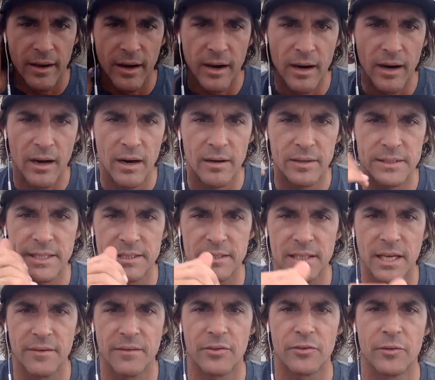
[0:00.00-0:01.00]
Uh, it says
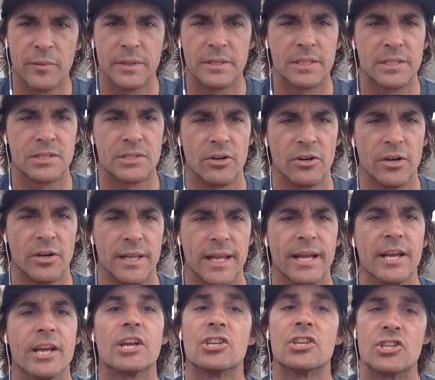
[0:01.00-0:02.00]
live in three minutes. It started. Yeah.
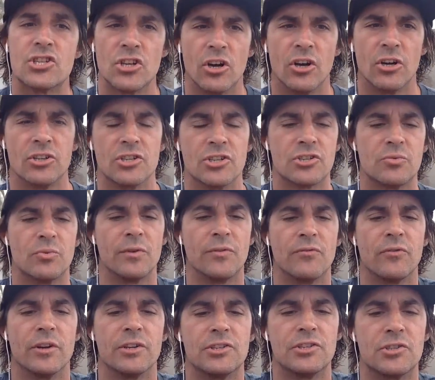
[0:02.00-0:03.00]
Hey, Sean, just
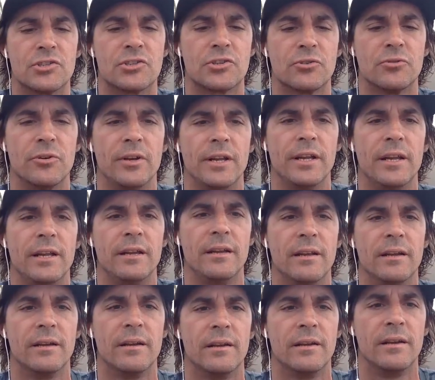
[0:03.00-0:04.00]
refresh your
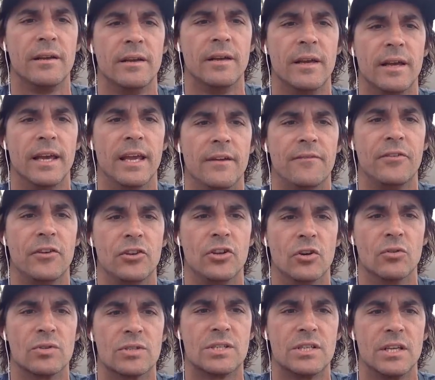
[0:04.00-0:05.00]
screen. If you
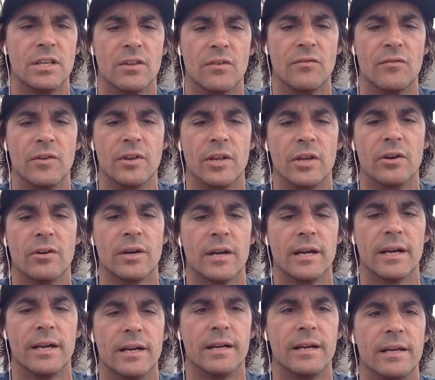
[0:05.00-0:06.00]
don't see the video,
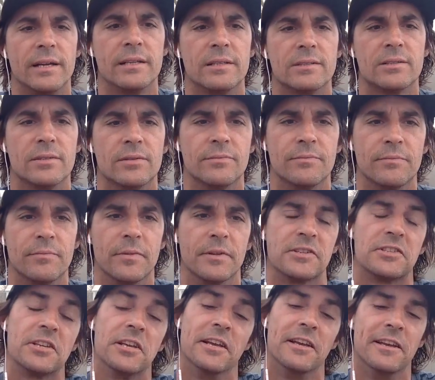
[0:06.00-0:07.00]
guys, But
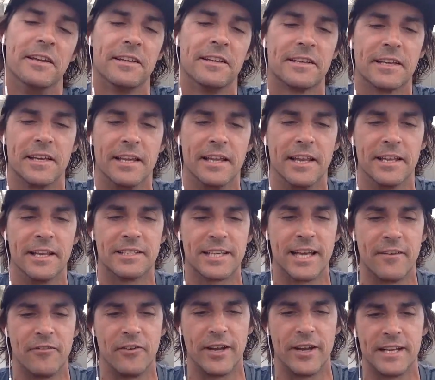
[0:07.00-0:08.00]
it's
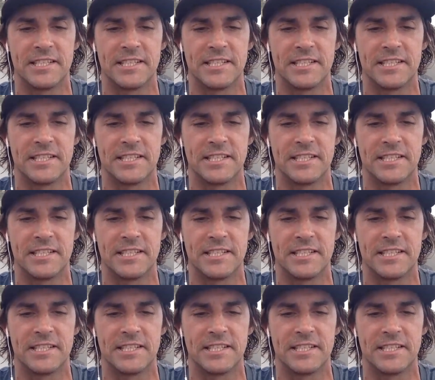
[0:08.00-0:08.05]
kind of funny.